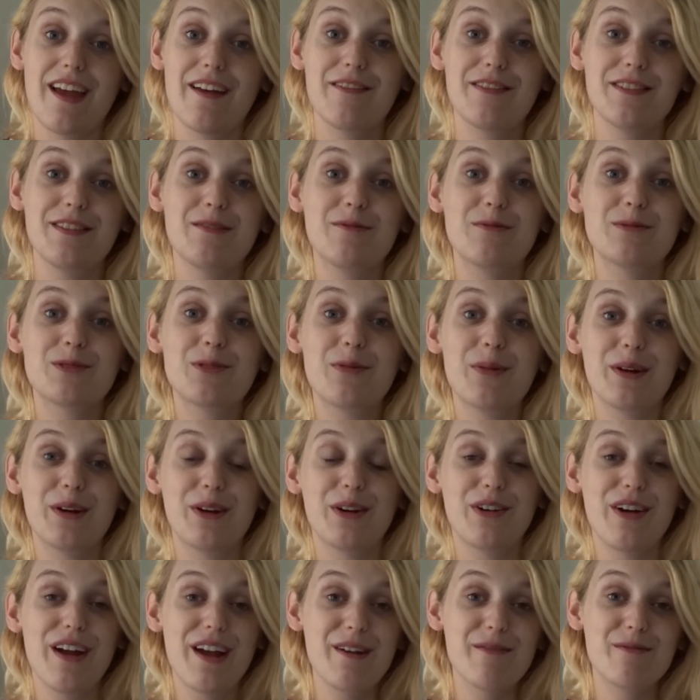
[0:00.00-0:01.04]
Everything was going
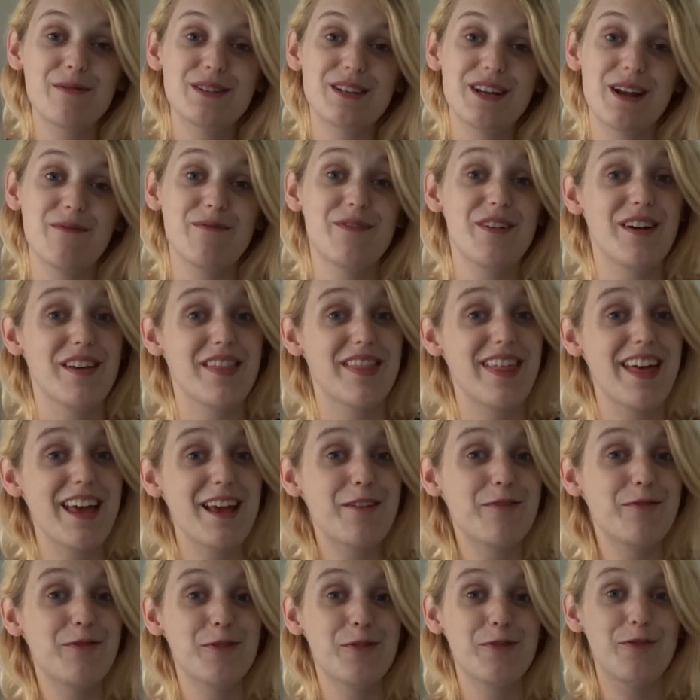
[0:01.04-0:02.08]
great, which I'm very
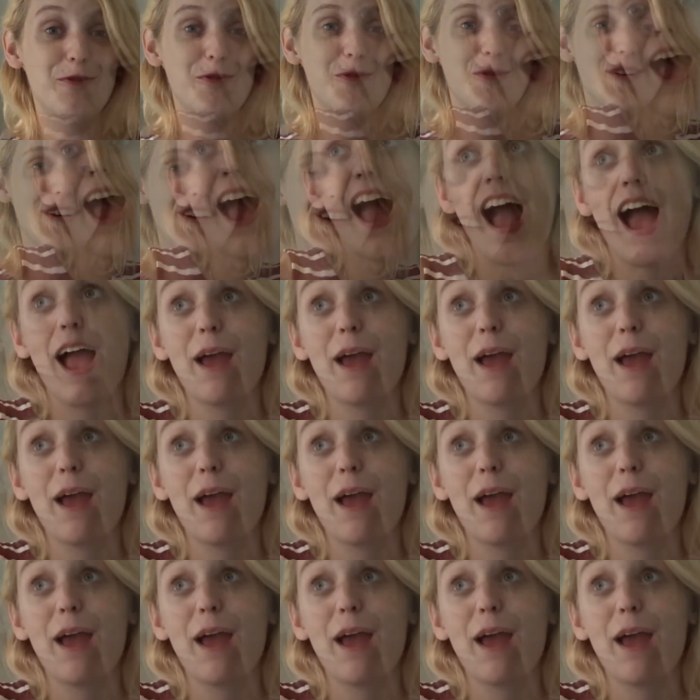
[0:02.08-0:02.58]
thankful for.